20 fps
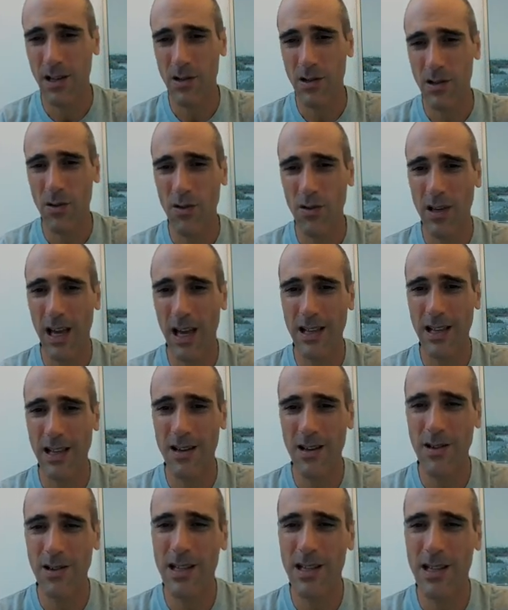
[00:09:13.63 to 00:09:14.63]
So you can,
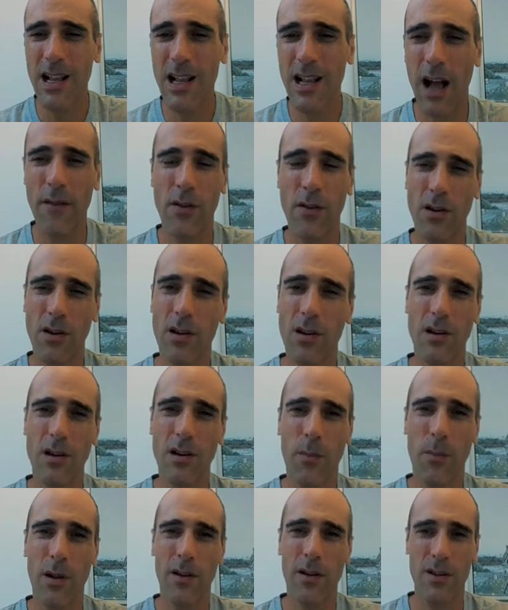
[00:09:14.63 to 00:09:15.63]
you still have a, a,
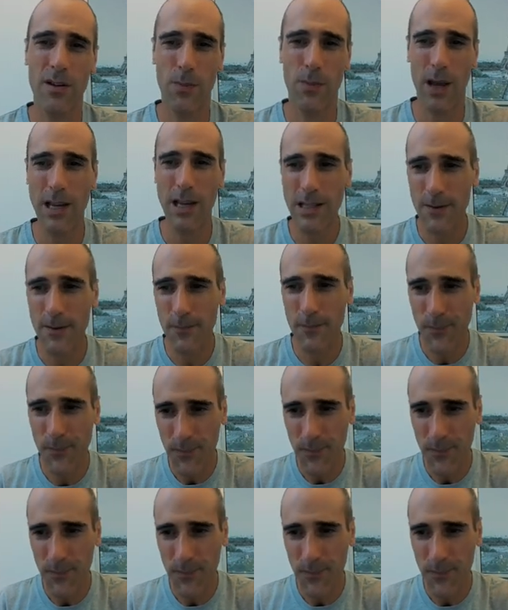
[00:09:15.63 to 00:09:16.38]
couple of space,